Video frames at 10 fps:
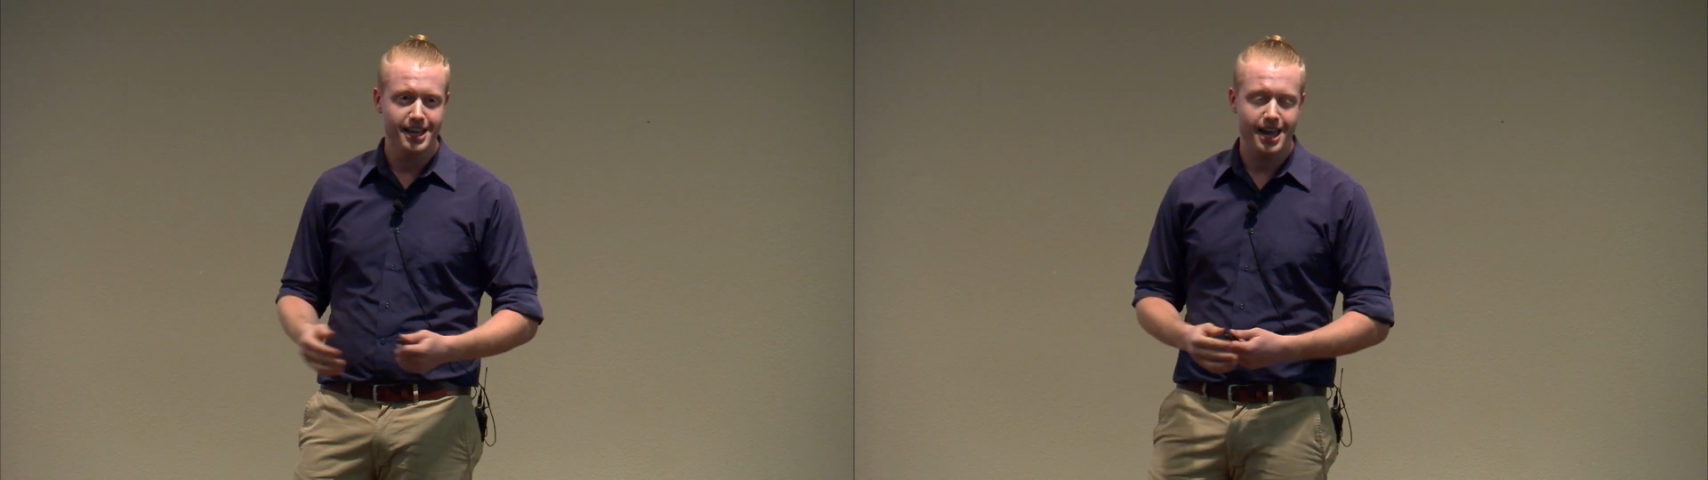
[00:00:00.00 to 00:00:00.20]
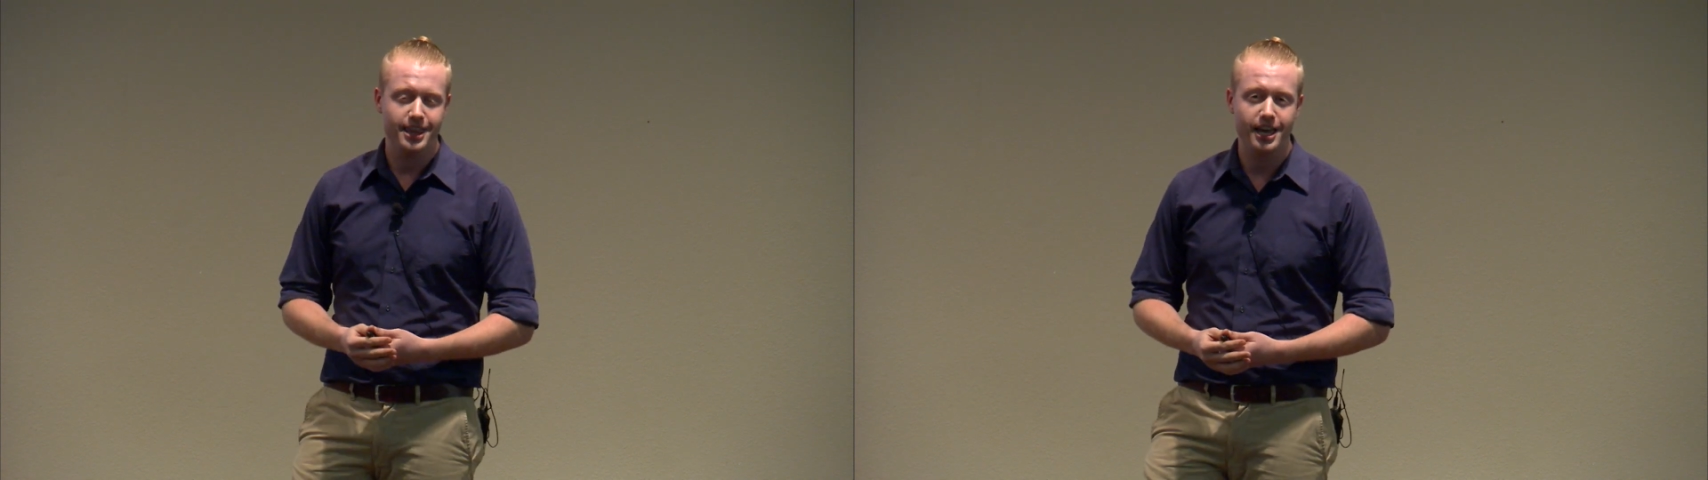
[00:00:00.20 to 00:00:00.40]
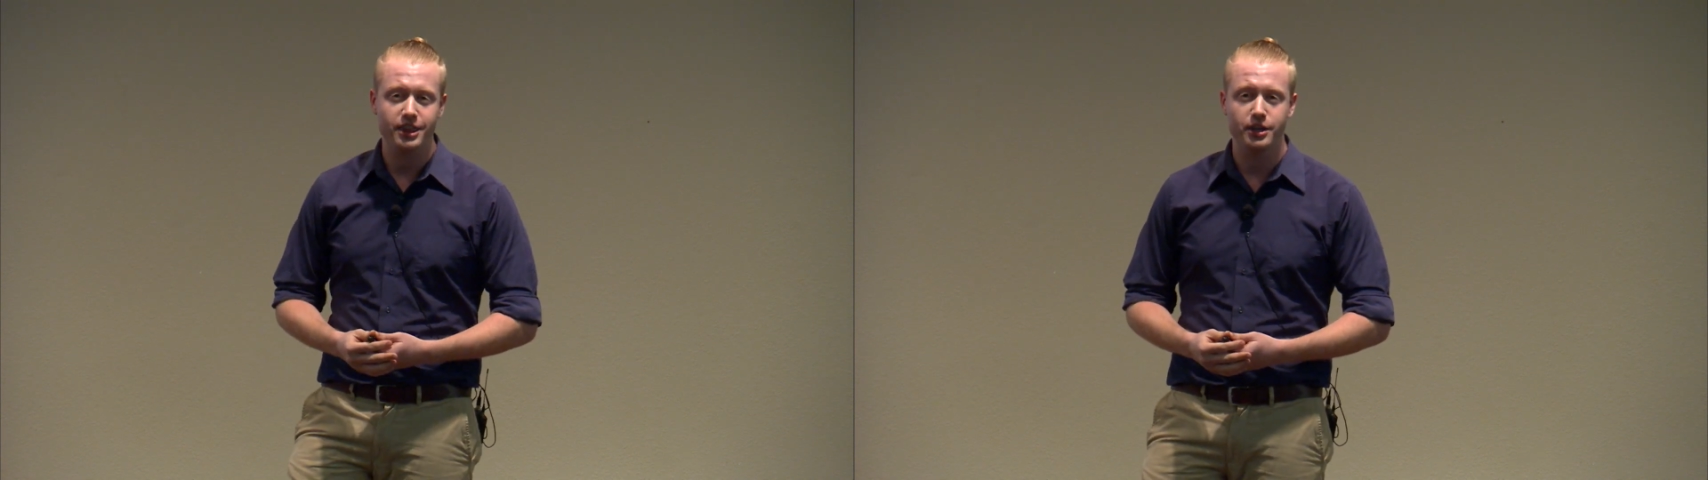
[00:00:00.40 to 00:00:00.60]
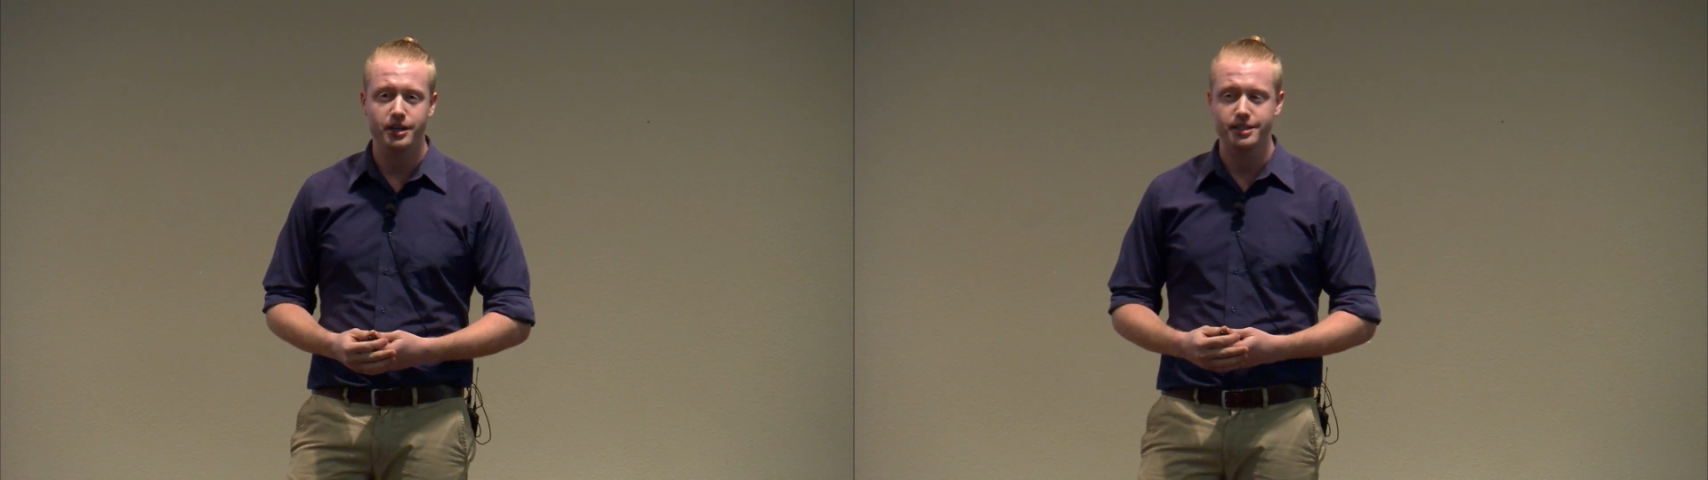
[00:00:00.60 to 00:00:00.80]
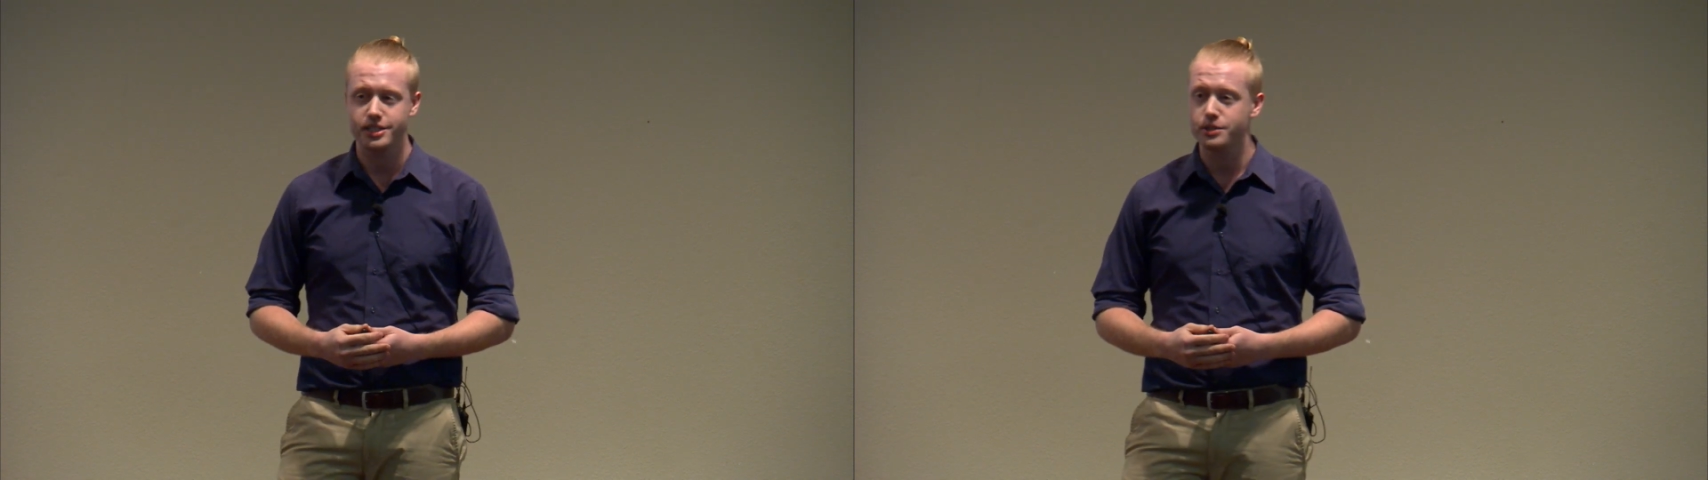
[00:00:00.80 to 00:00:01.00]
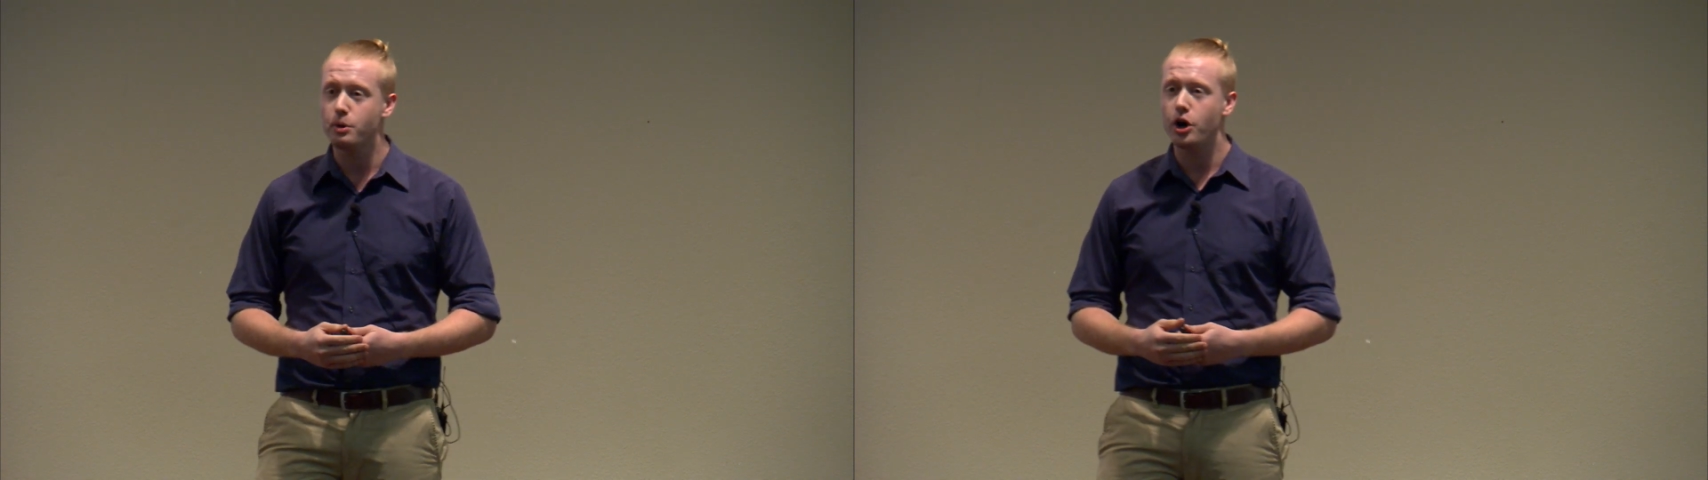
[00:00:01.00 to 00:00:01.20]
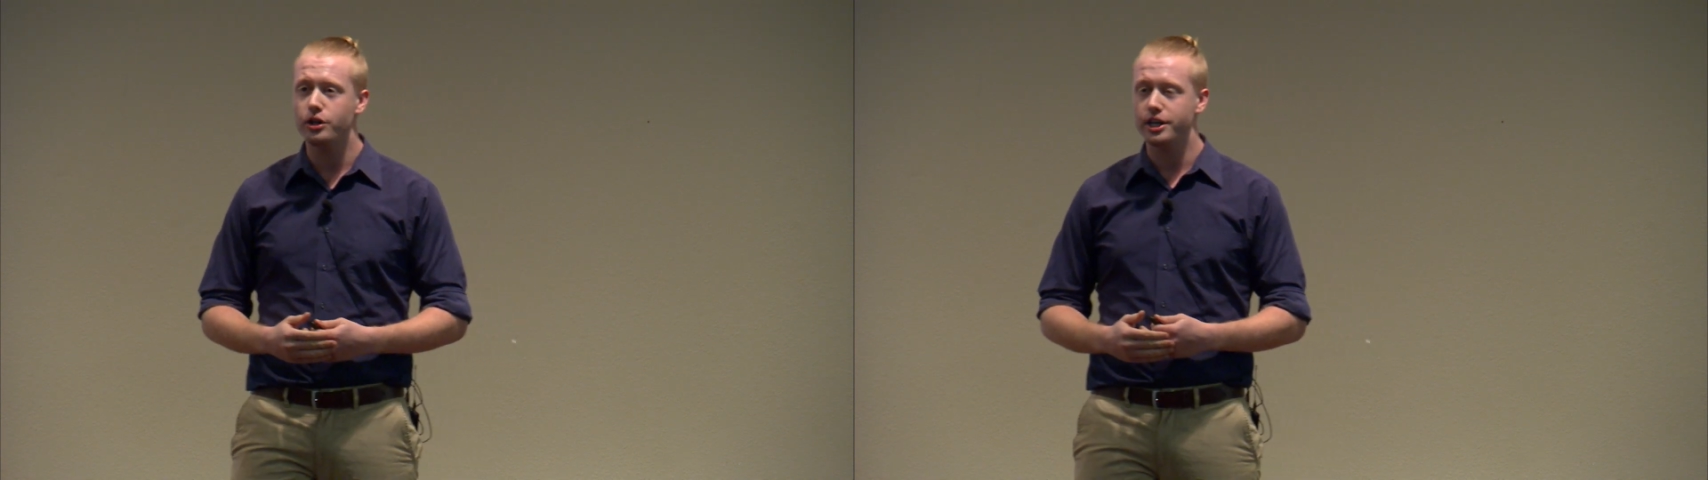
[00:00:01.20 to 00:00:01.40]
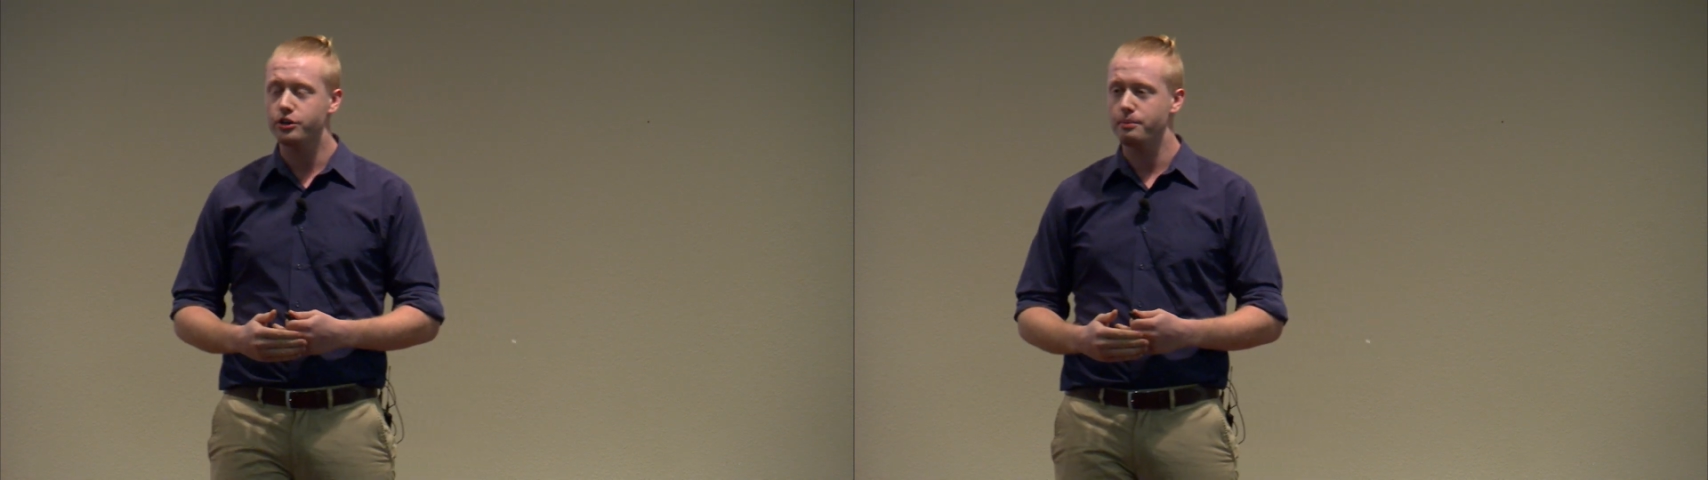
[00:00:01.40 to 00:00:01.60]
and that the small
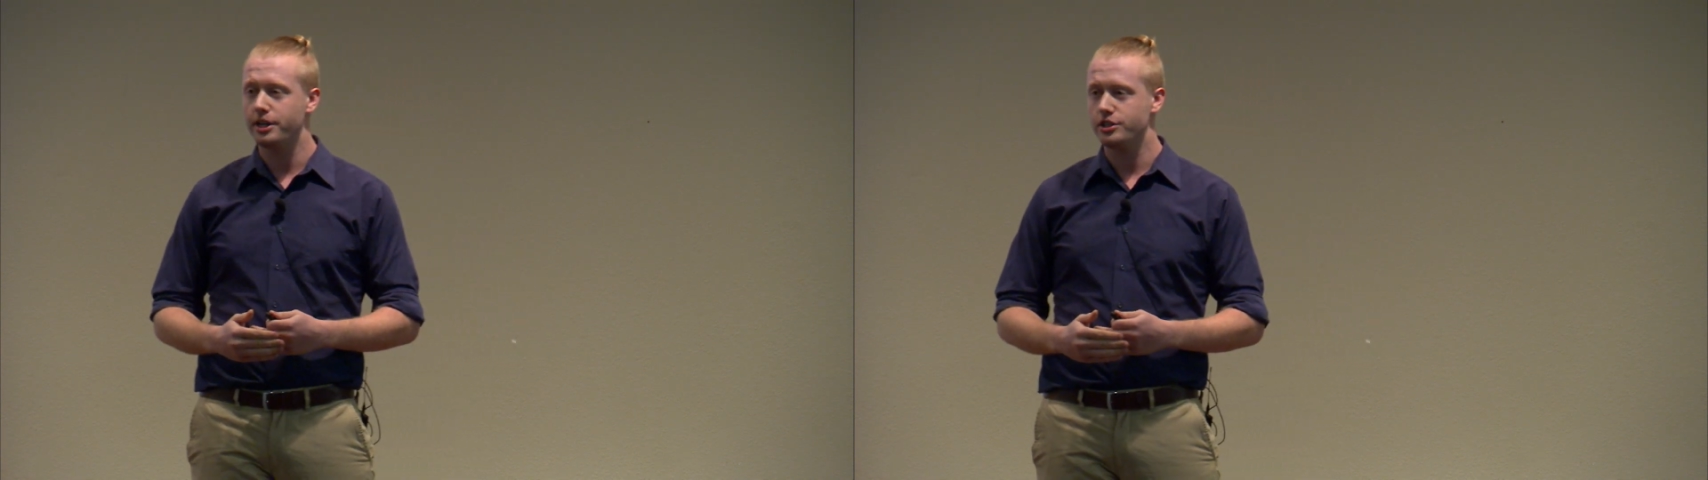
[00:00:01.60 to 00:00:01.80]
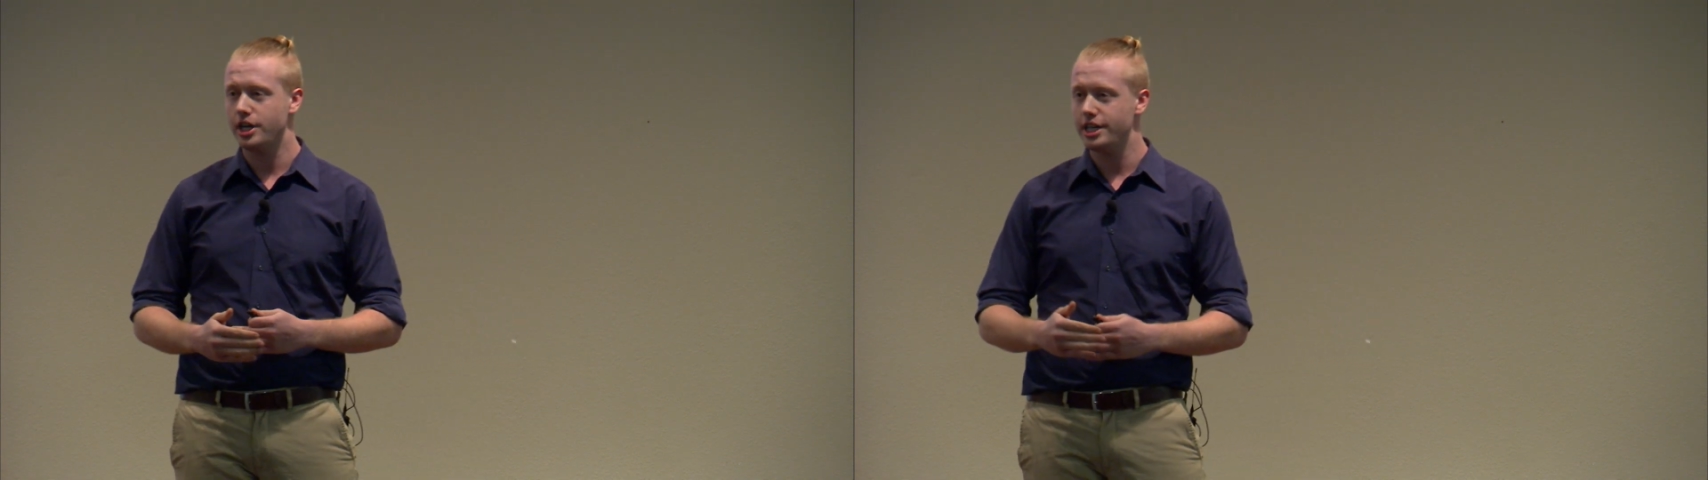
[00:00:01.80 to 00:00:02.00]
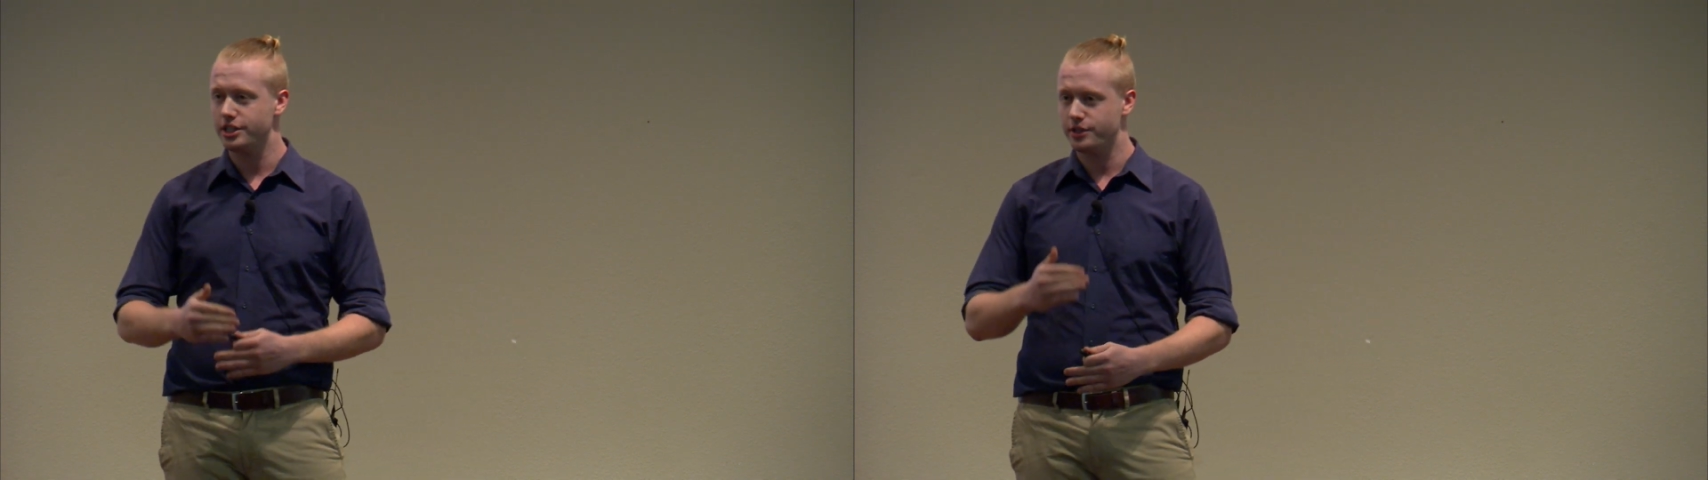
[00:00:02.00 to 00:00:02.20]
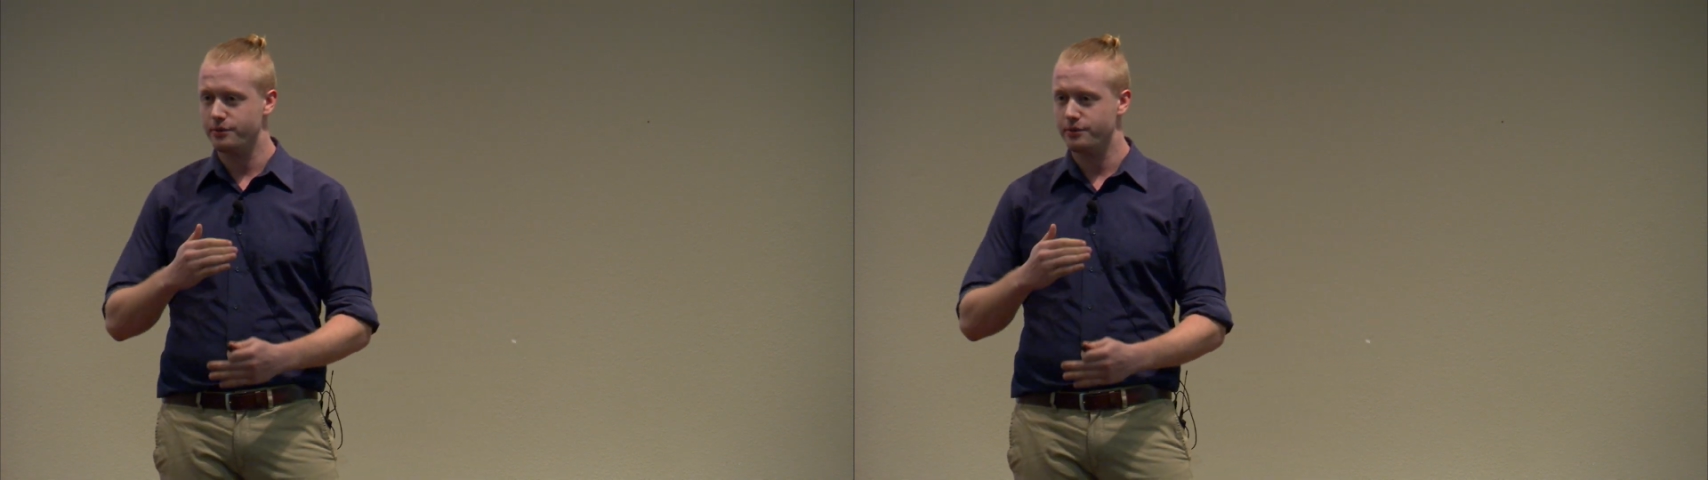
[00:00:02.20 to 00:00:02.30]
incremental changes